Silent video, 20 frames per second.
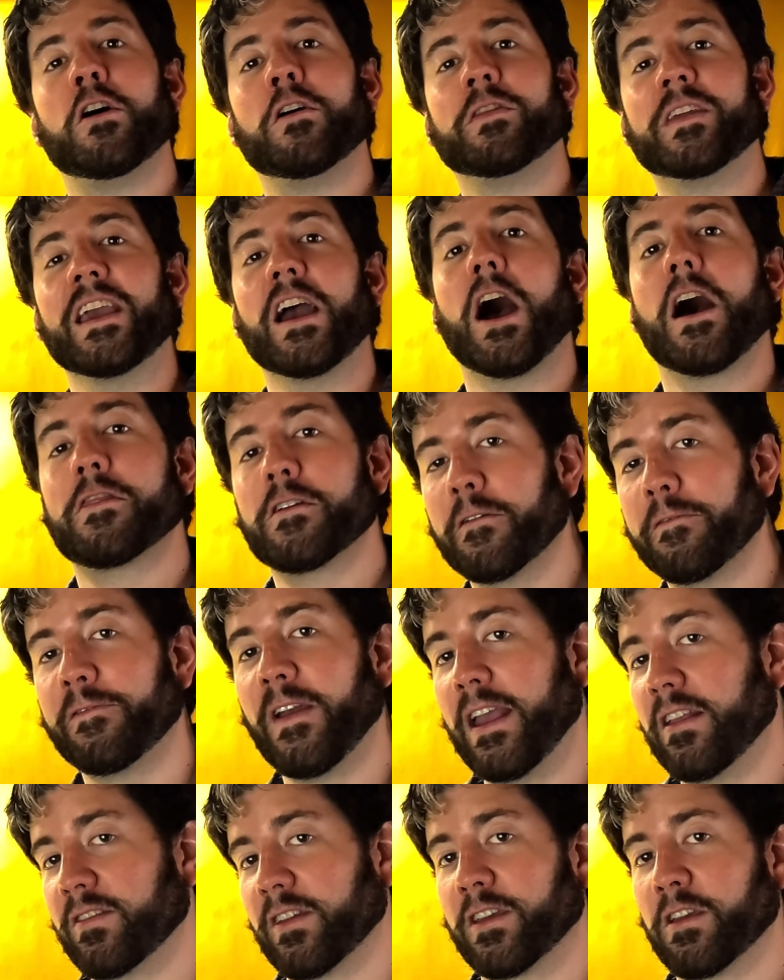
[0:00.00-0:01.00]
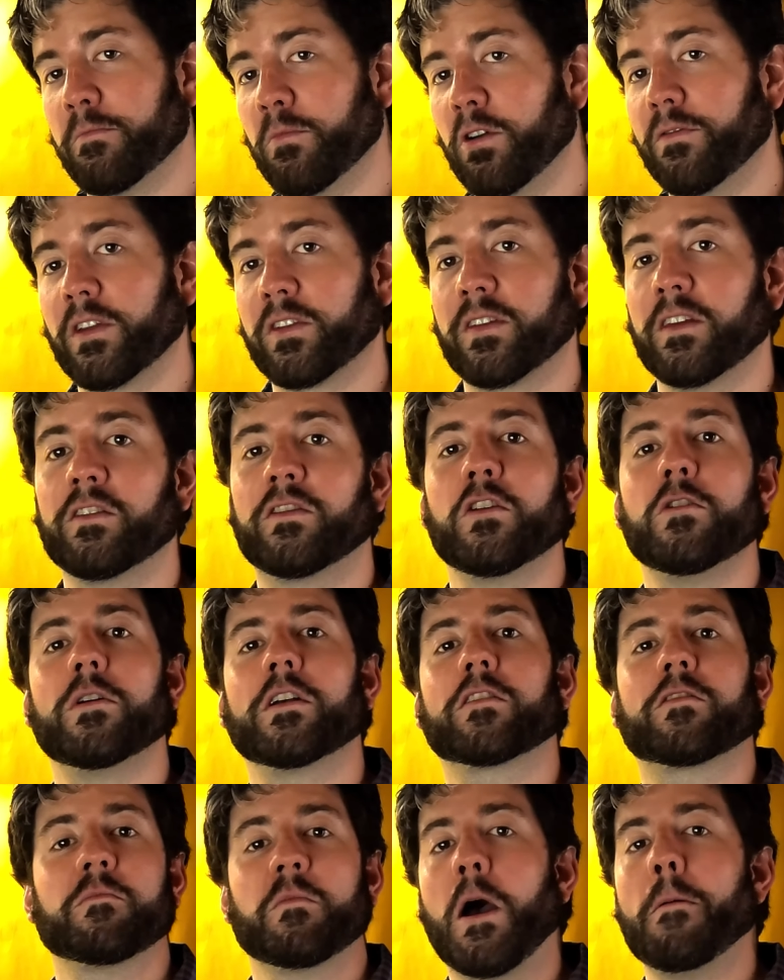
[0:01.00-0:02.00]
The other phase it can move us into
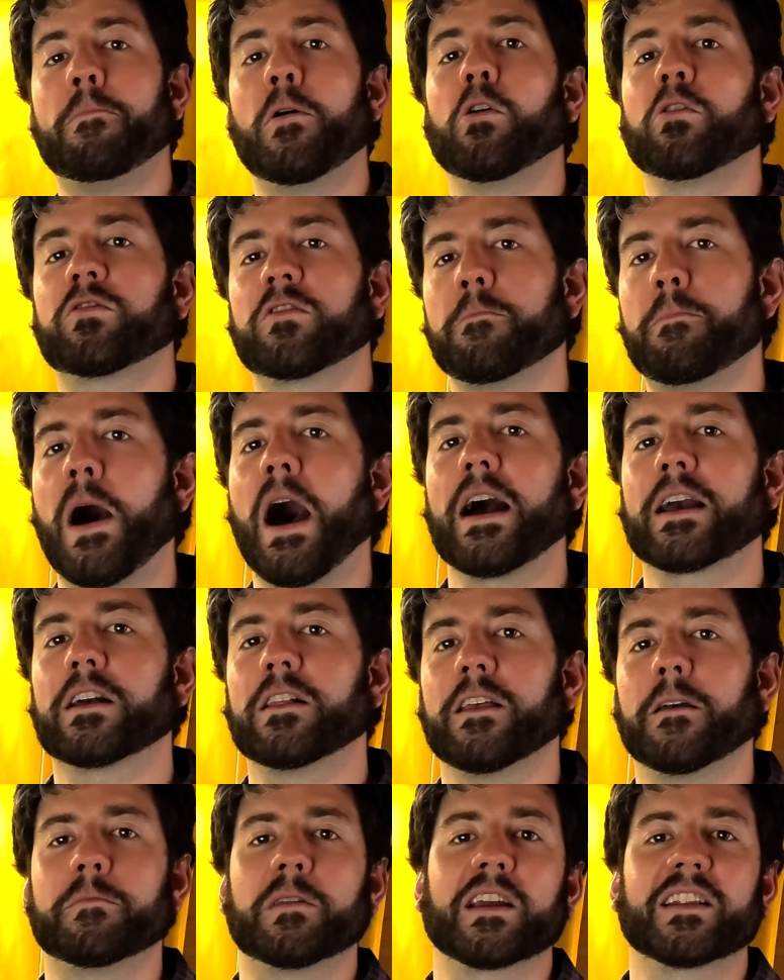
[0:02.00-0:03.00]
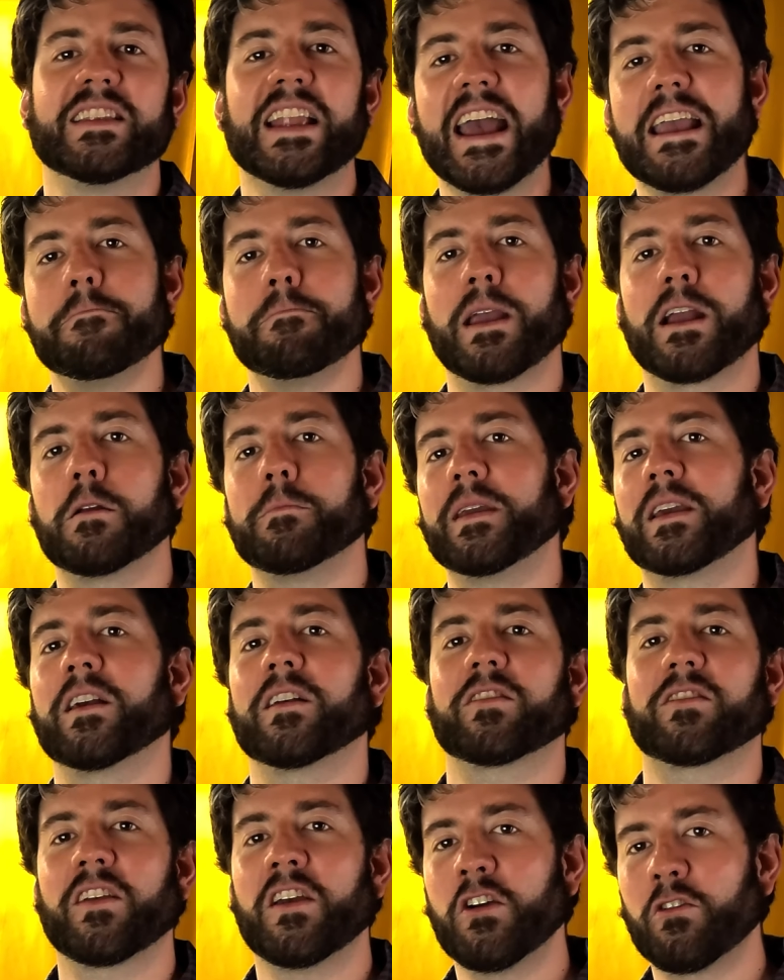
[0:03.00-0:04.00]
is a post apocalyptic nightmare
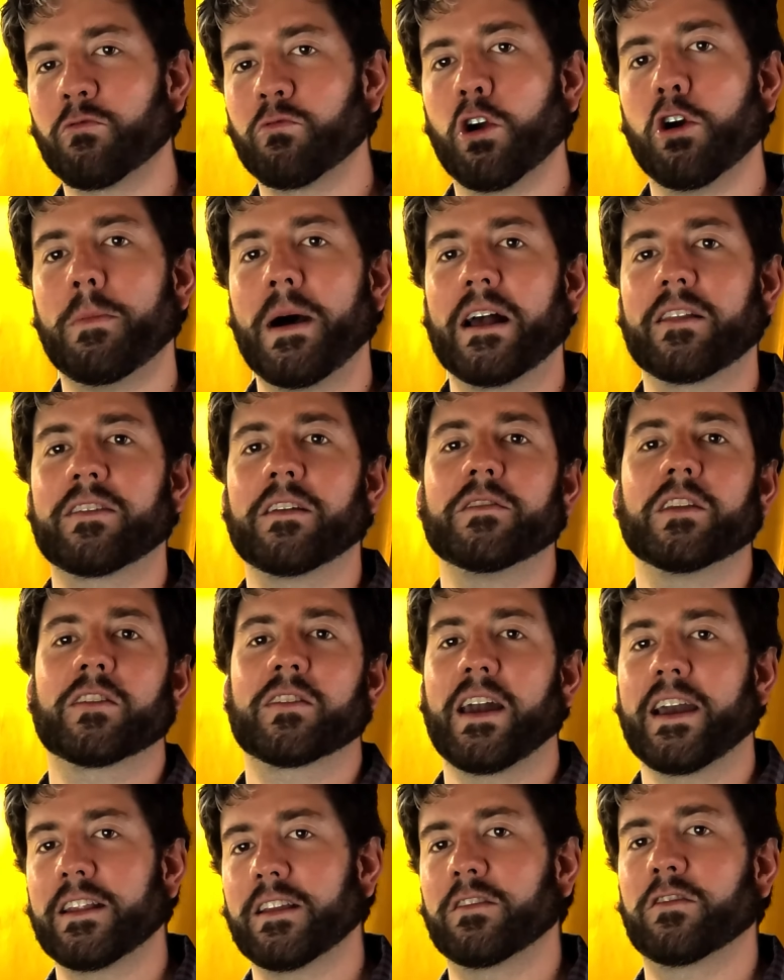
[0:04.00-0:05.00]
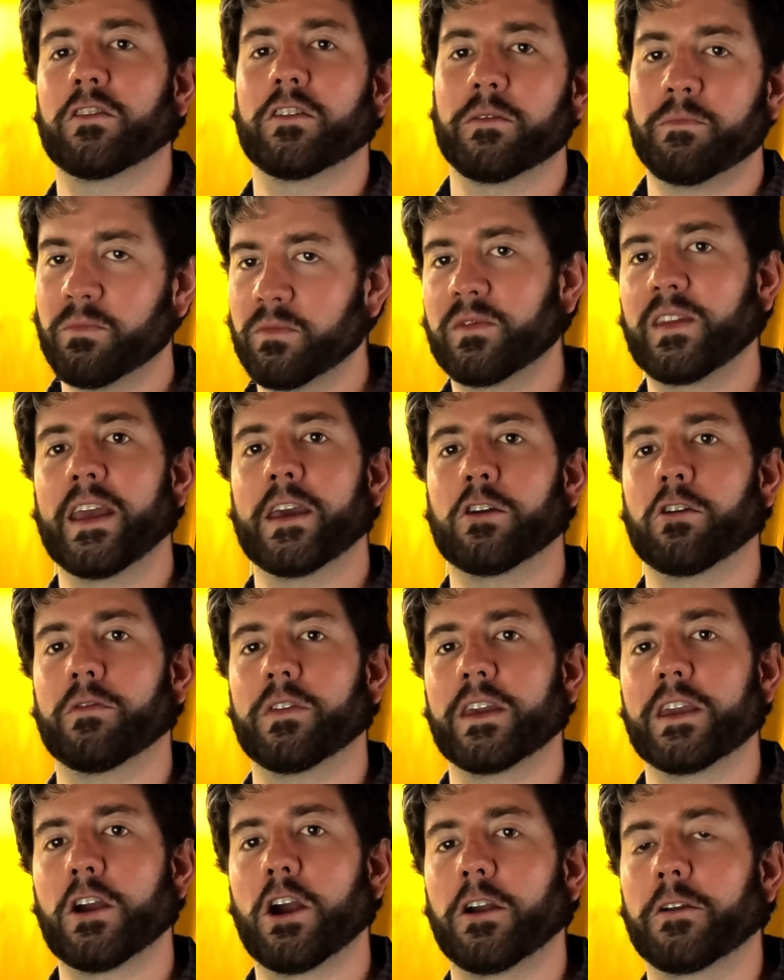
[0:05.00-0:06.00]
because robots have decided to take
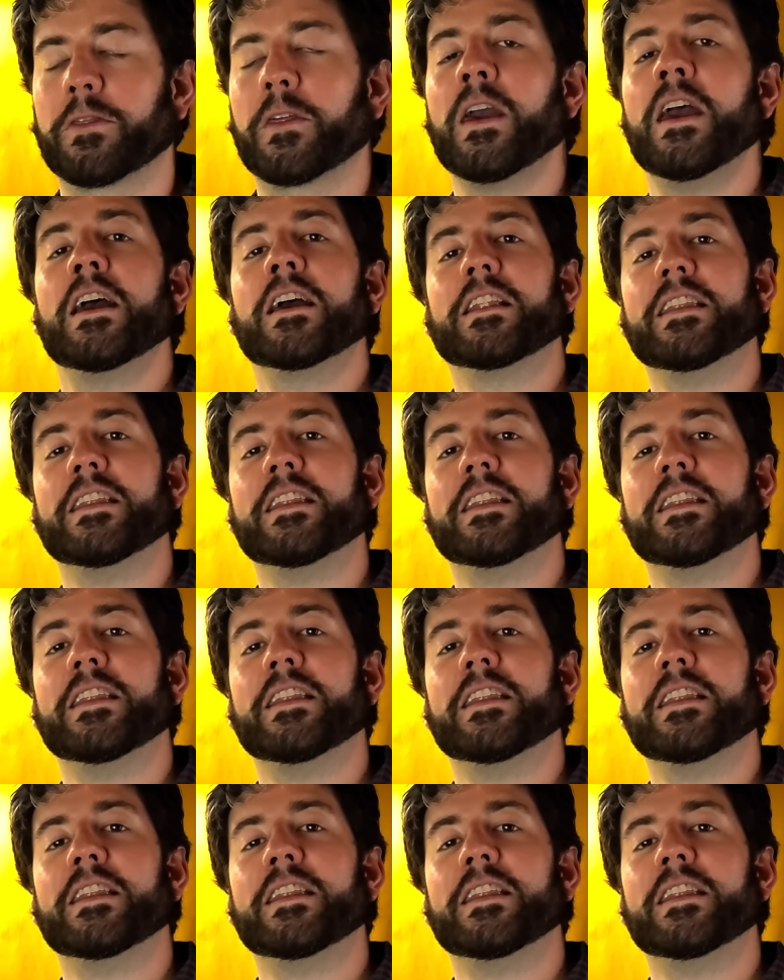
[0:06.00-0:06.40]
over the Earth.